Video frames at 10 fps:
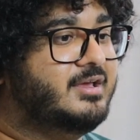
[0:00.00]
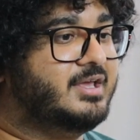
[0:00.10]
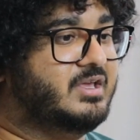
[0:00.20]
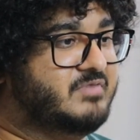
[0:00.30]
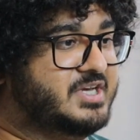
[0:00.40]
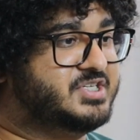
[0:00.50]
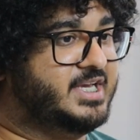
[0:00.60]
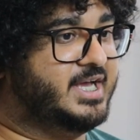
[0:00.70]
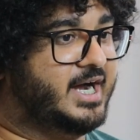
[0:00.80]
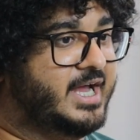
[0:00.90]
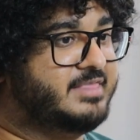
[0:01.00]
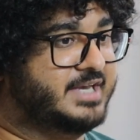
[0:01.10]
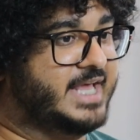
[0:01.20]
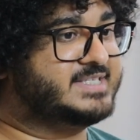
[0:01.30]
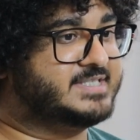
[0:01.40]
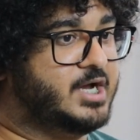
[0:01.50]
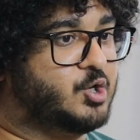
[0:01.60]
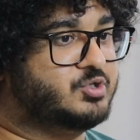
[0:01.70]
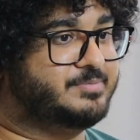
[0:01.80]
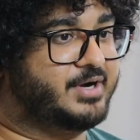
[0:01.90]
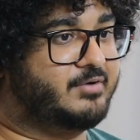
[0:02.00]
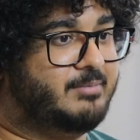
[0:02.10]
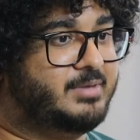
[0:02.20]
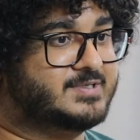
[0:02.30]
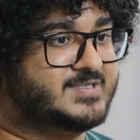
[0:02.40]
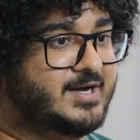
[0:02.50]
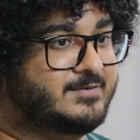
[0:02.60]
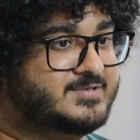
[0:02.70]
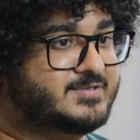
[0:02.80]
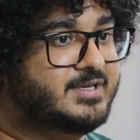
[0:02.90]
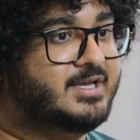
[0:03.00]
Eventually, the next day I go to my grandma's house.